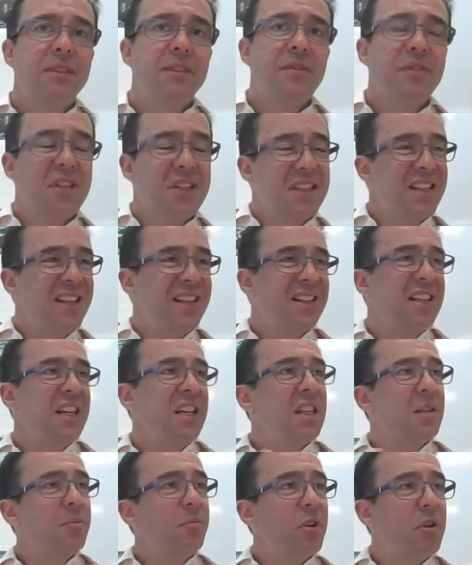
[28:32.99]

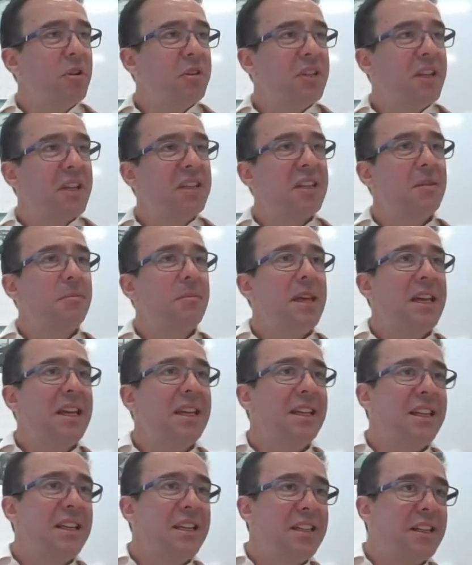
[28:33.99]
facilitate the process and make
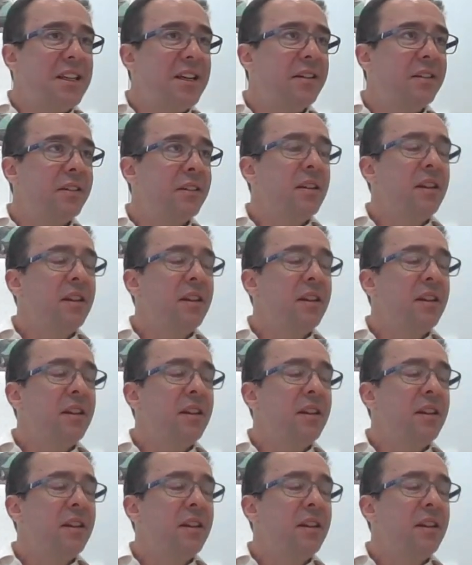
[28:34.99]
it easier,